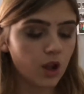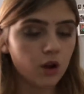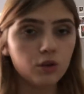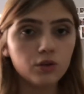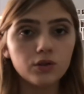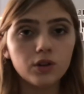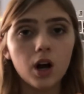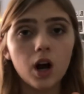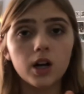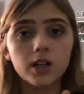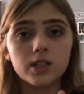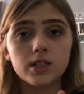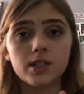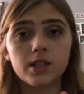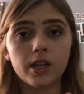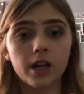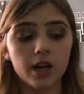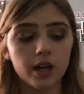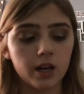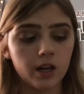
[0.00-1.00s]
Raw
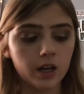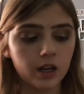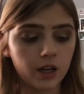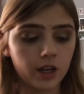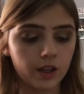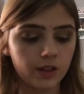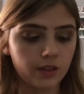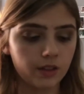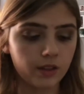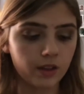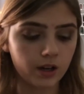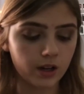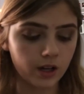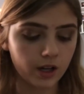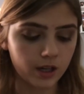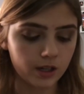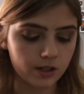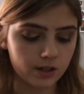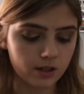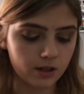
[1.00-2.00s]
Sienna in the
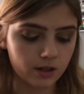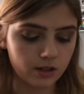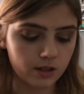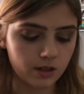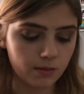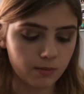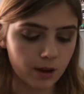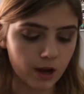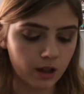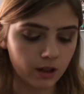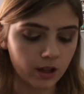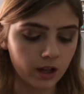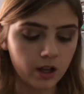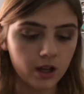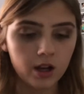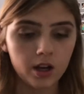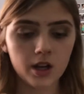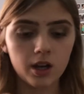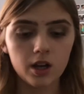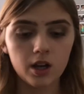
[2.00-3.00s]
Anastasia palette,
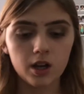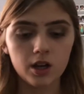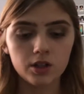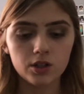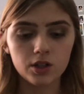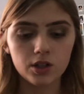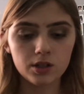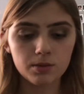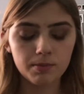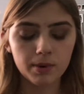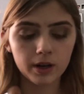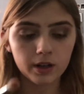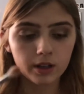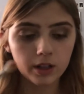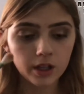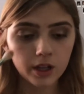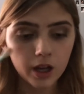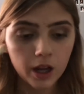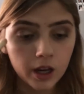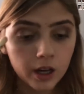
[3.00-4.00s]
just
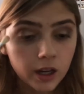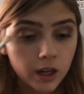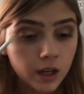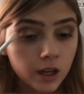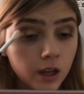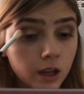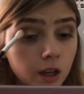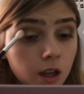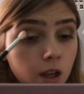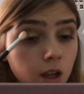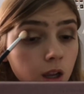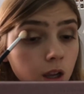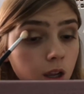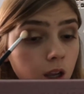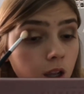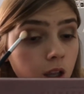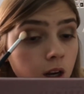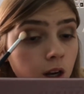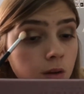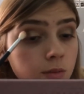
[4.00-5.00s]
barely any,
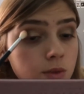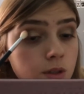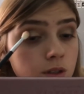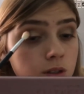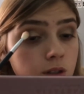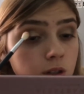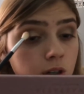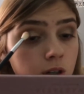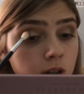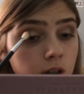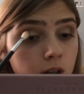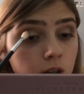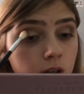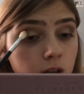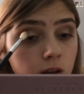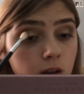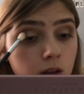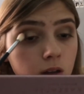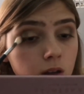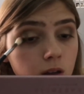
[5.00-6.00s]
and I'm just going to
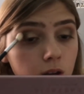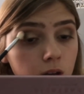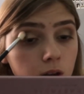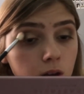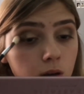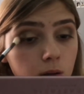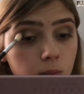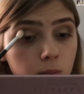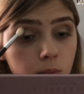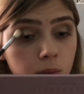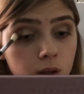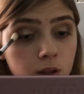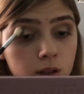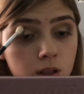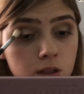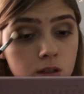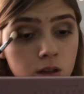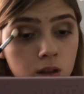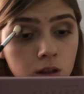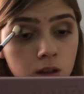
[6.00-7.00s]
put
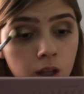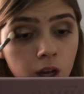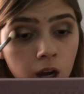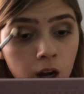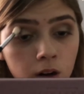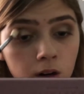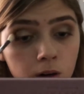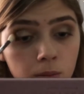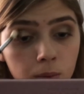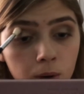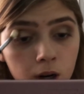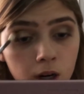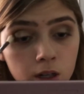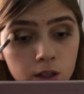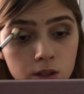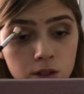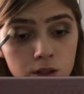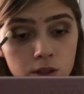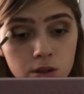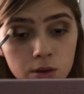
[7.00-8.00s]
this on the outer part
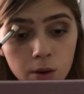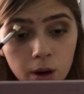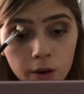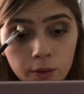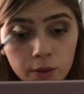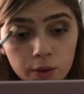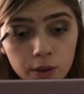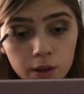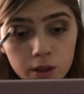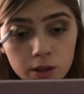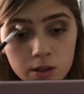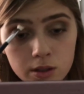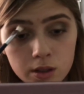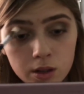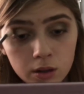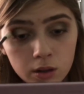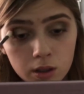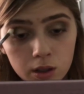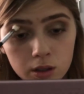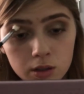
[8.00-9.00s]
just so everything
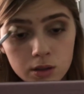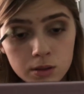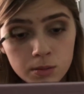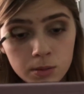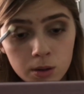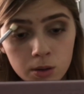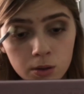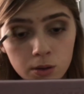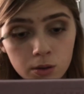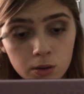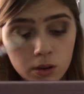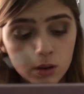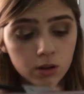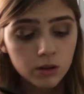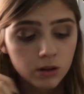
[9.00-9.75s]
still looks smooth.